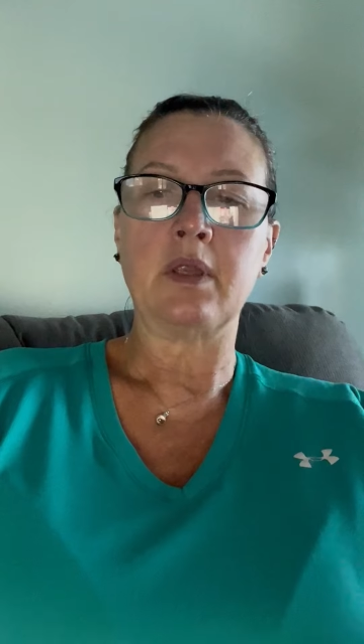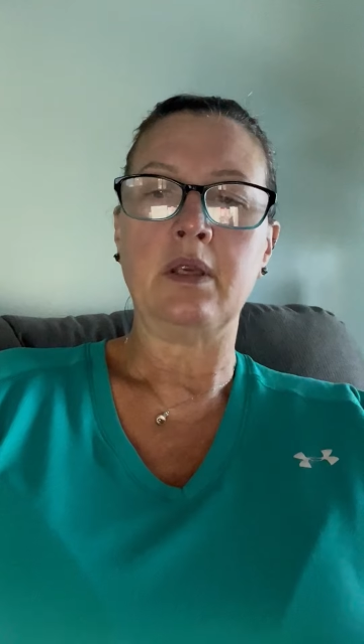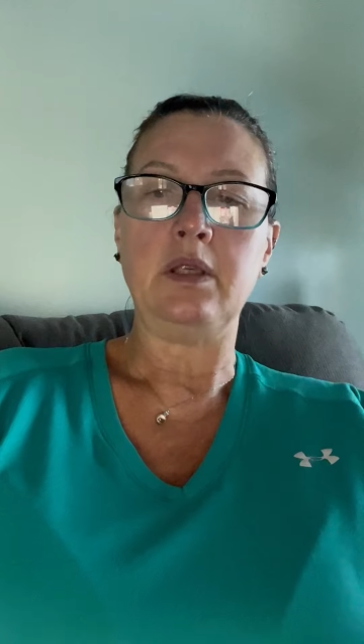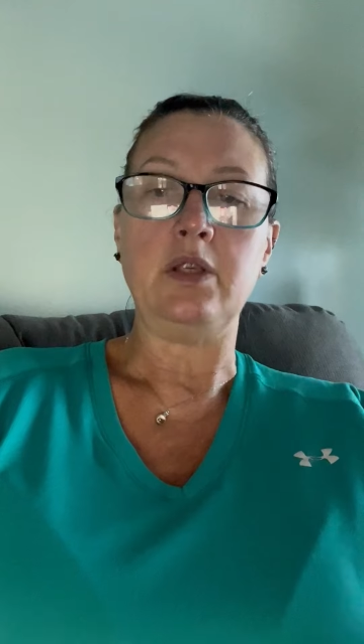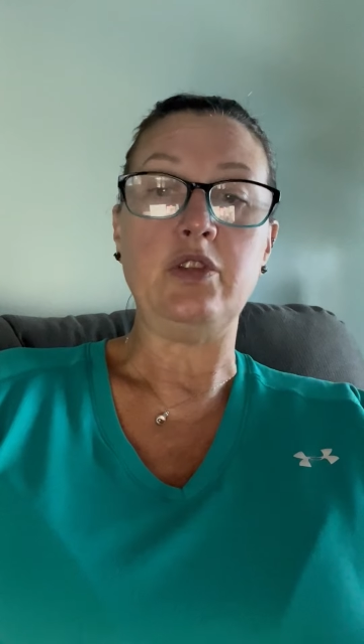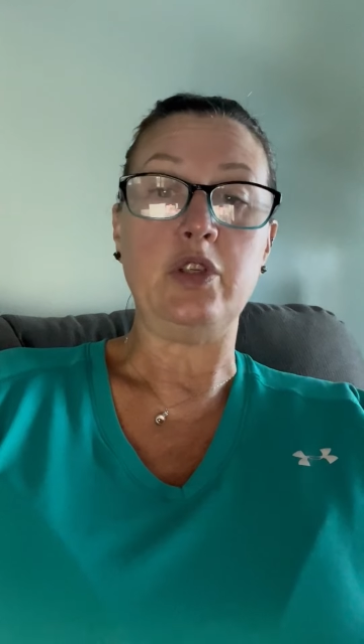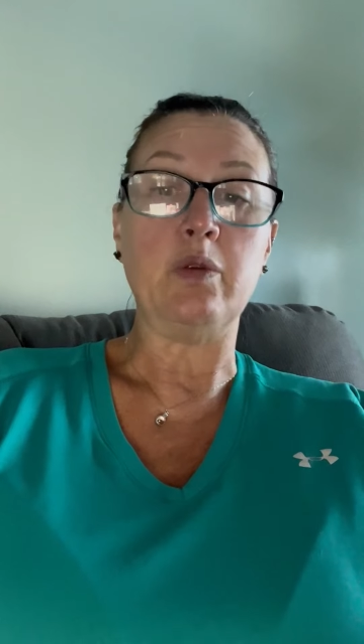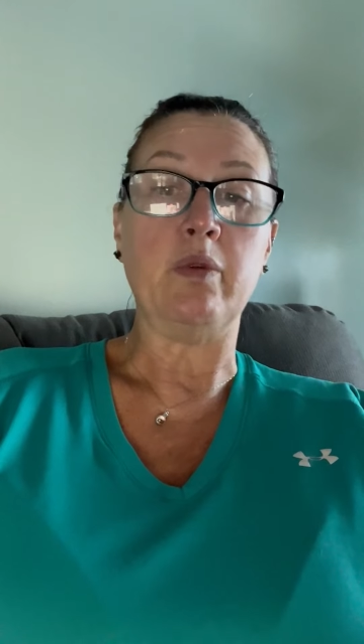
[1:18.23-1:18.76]

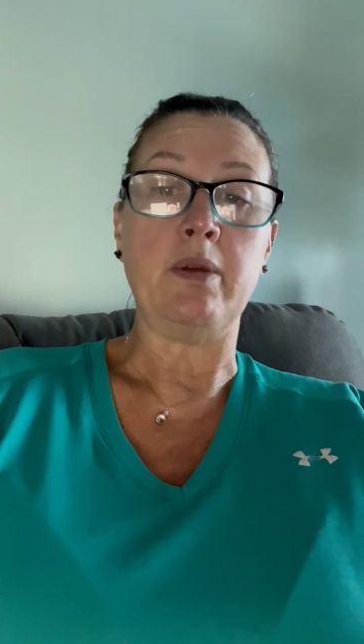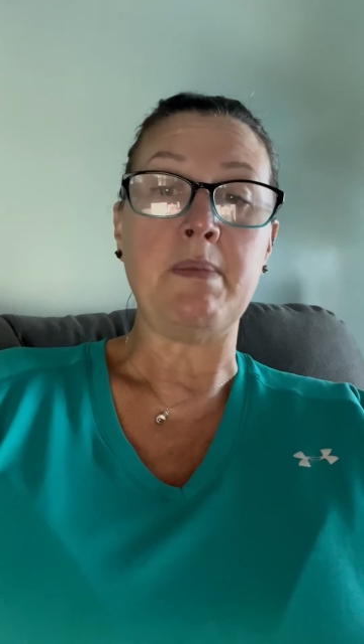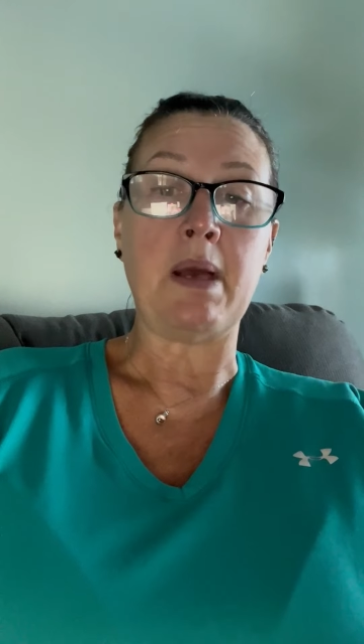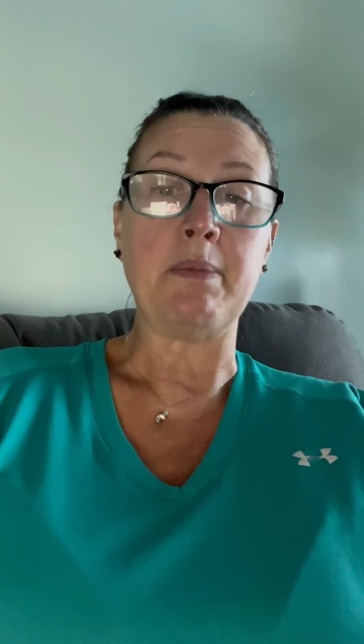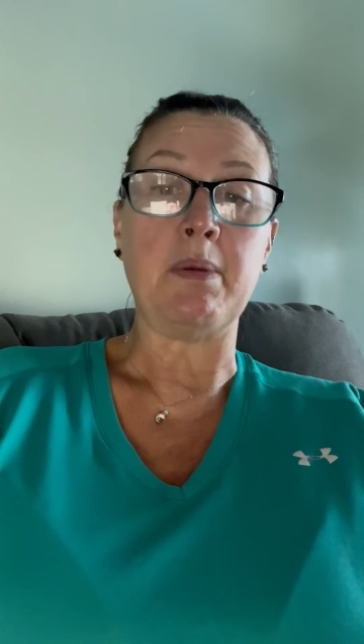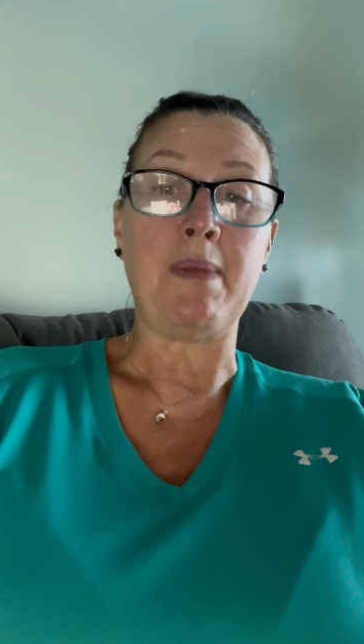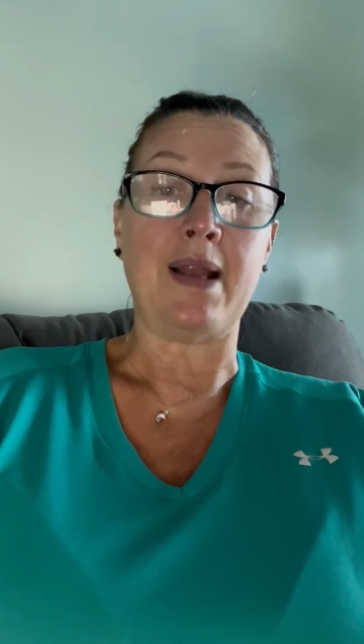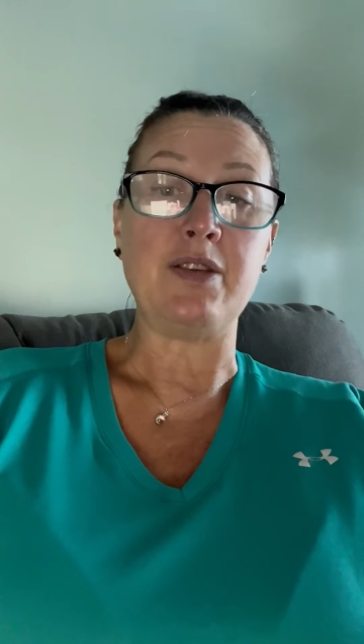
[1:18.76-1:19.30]
"You do
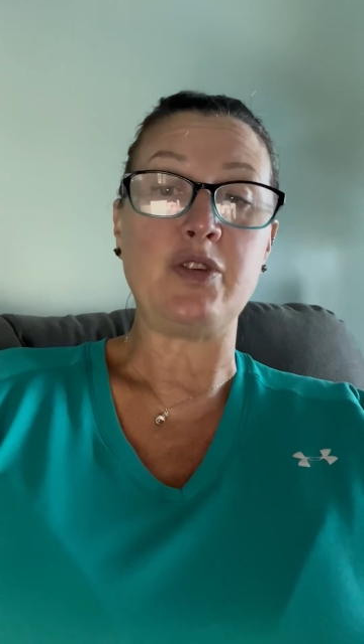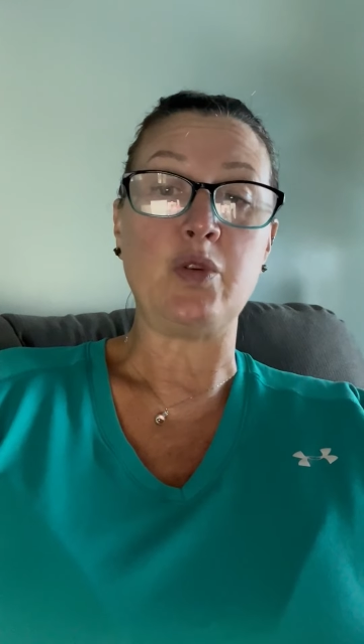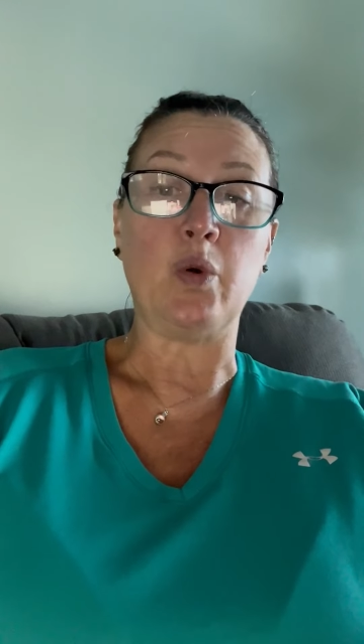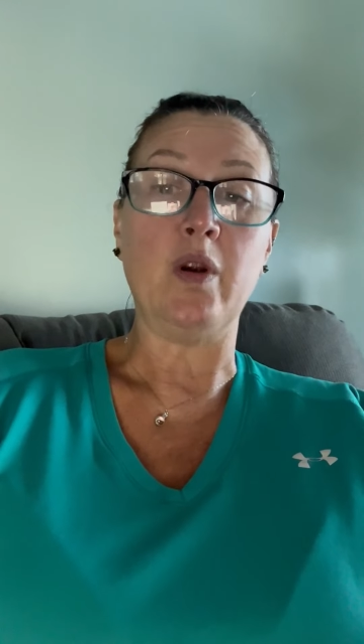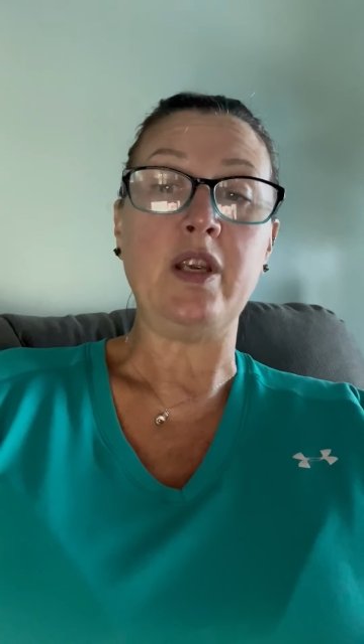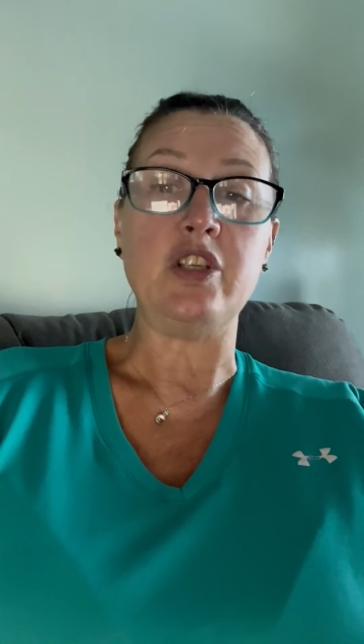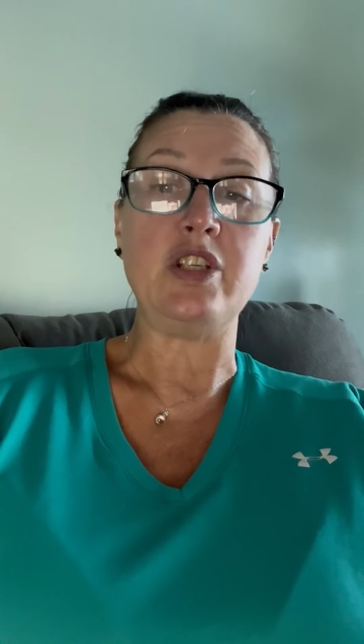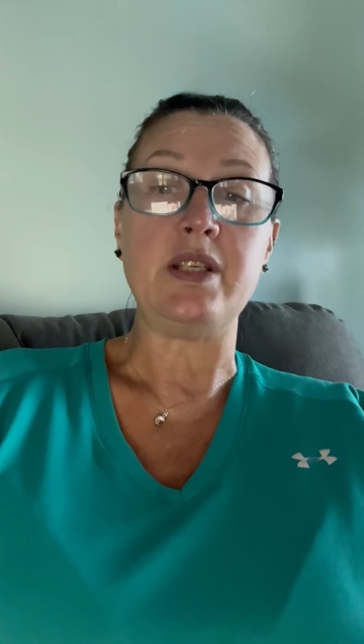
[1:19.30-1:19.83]
remember my
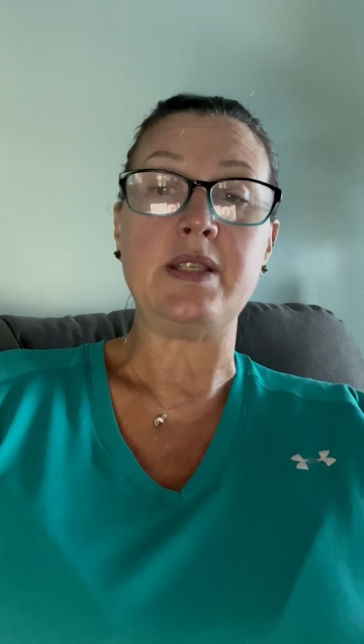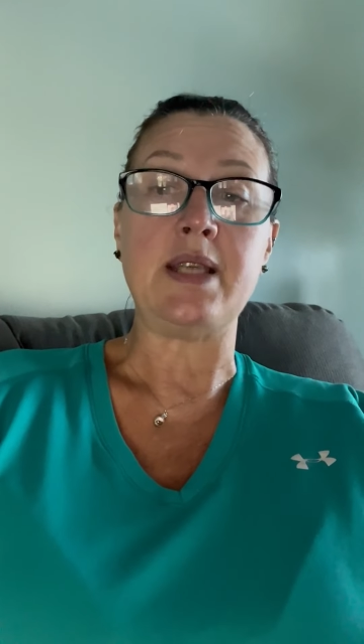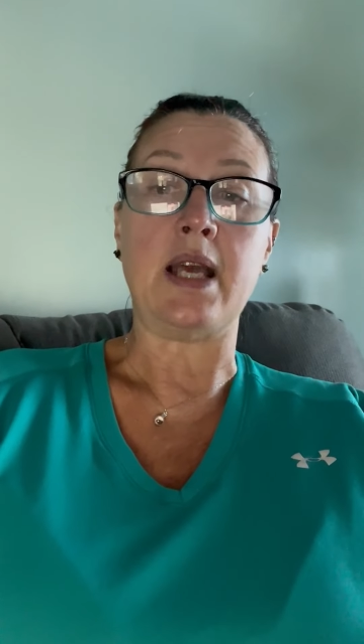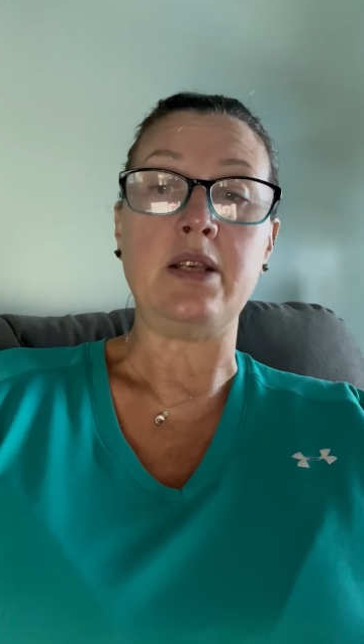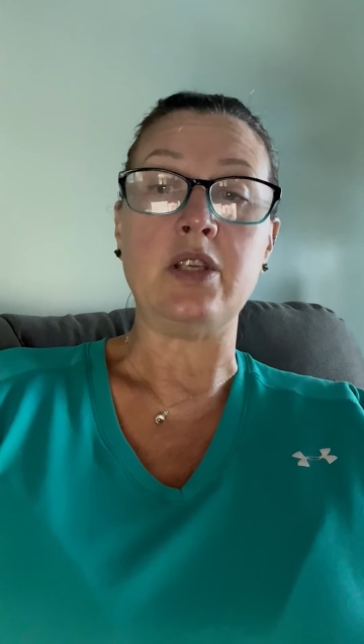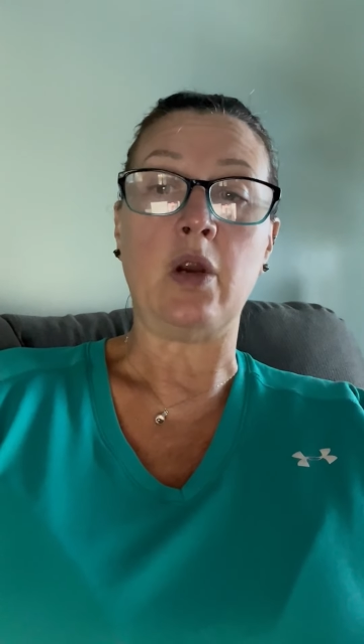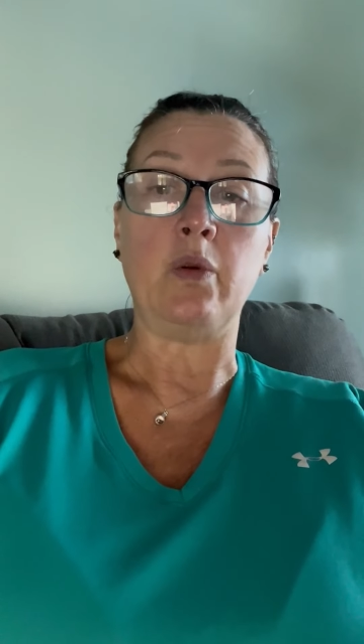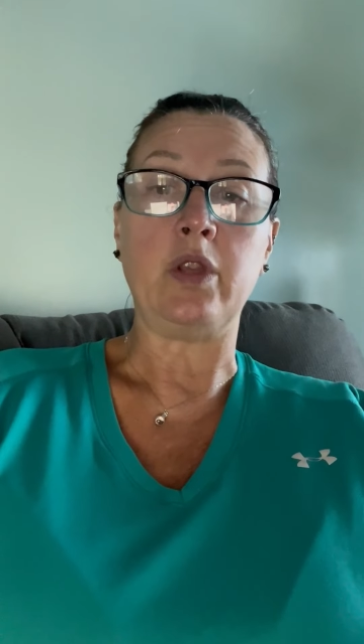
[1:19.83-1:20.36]
story," she said,
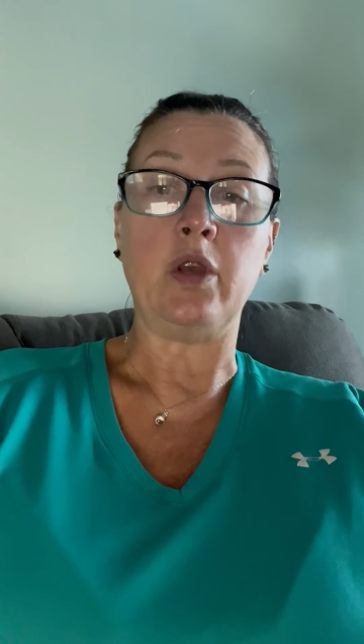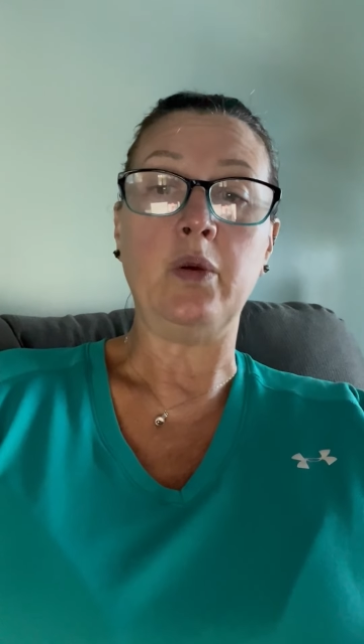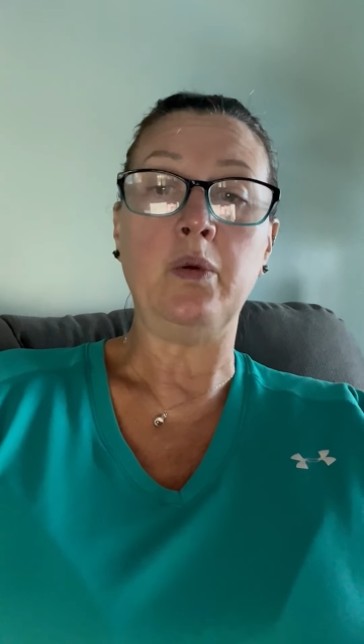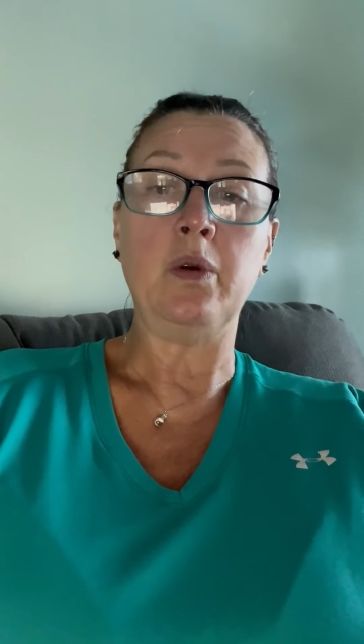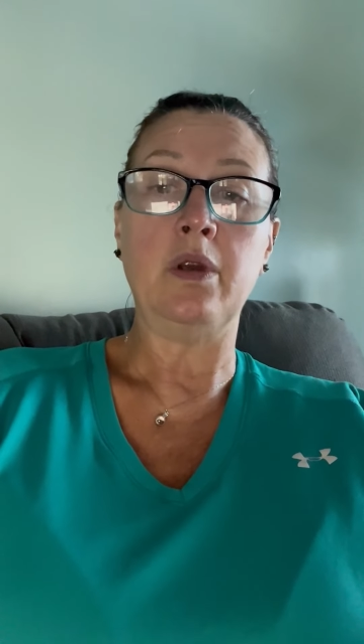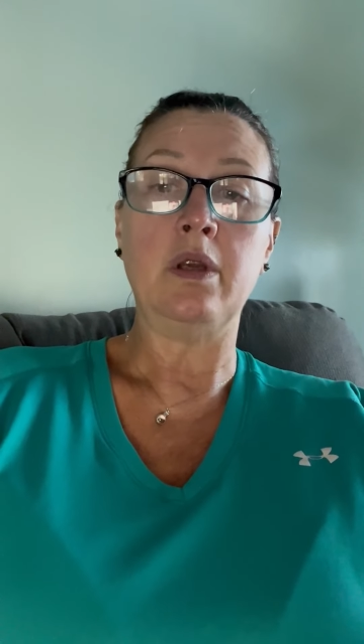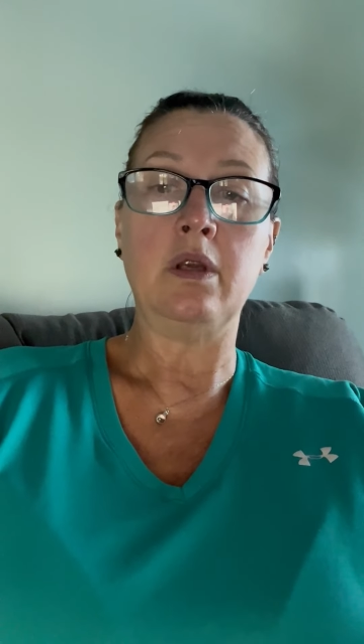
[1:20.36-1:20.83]
"don't you?"